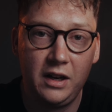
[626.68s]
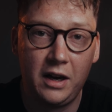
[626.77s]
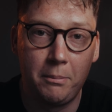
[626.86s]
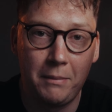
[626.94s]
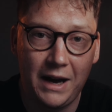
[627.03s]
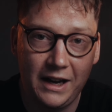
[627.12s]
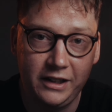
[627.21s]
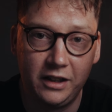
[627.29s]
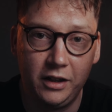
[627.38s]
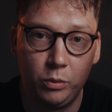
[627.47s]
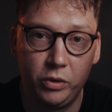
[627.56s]
a
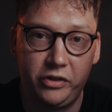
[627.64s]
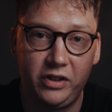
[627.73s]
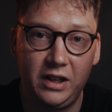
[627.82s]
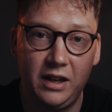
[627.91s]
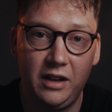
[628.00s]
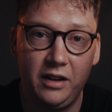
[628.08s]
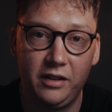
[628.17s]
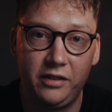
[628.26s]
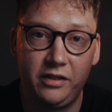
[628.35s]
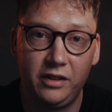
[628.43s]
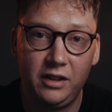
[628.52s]
marketer would see it
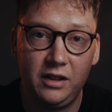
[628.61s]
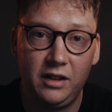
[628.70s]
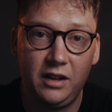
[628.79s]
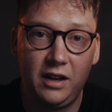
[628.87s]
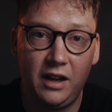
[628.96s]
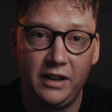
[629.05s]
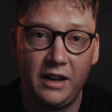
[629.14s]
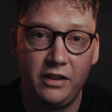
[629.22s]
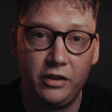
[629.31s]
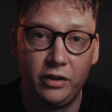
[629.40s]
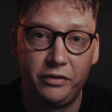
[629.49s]
as an
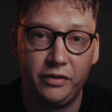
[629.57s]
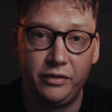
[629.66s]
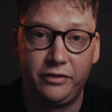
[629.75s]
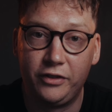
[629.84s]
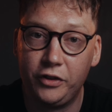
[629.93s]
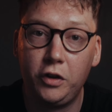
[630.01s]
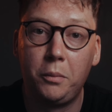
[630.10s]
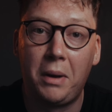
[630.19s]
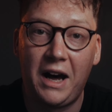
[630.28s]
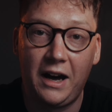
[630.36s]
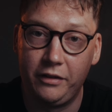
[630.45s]
end of funnel
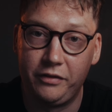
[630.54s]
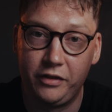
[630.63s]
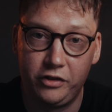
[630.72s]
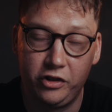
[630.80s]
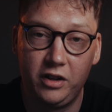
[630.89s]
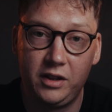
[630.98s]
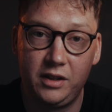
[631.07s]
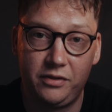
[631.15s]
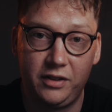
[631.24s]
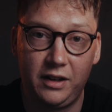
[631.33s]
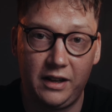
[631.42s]
part of the journey,
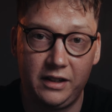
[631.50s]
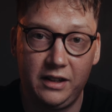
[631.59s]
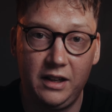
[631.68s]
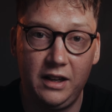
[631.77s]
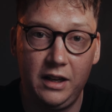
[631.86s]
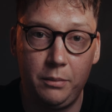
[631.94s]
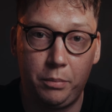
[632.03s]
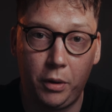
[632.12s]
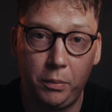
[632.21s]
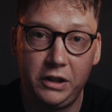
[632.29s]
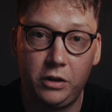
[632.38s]
if you like. It
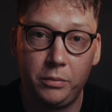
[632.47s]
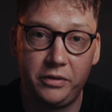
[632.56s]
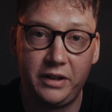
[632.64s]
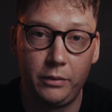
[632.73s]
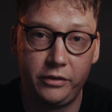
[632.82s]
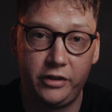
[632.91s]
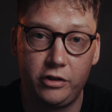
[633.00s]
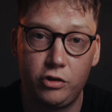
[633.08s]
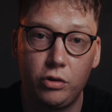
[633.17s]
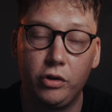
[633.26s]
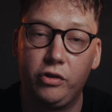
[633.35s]
probably comes down to
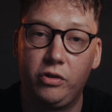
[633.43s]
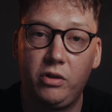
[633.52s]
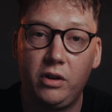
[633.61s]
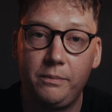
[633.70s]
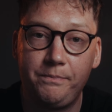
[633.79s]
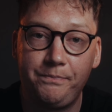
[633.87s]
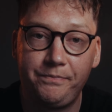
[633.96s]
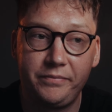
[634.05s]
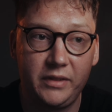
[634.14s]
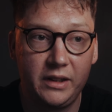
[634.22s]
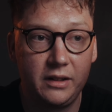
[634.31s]
trust.
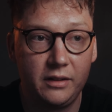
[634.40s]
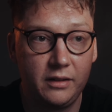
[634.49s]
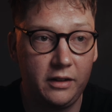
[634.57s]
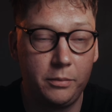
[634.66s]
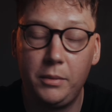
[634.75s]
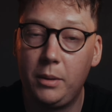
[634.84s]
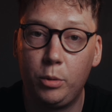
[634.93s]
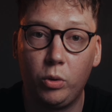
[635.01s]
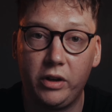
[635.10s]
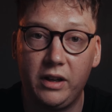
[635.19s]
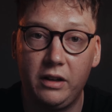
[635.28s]
That's maybe
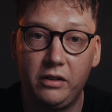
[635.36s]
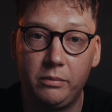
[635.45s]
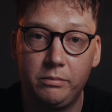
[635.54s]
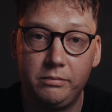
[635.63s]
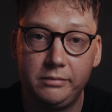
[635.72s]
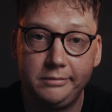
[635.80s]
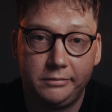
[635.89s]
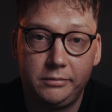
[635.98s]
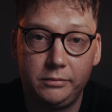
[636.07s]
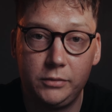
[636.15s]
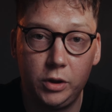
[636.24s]
what it is.
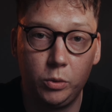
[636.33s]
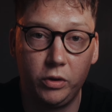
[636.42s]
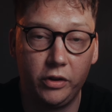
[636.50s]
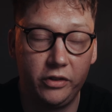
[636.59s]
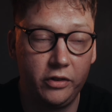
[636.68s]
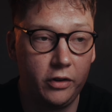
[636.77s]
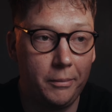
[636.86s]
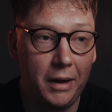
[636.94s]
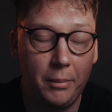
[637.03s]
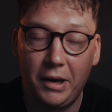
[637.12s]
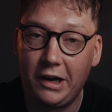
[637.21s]
Who knows? Not
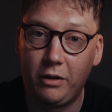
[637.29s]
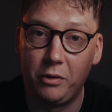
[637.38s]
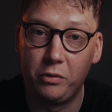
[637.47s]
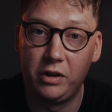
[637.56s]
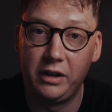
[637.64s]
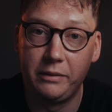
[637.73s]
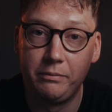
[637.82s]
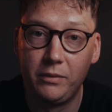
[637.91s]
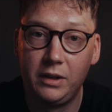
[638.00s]
my background, really.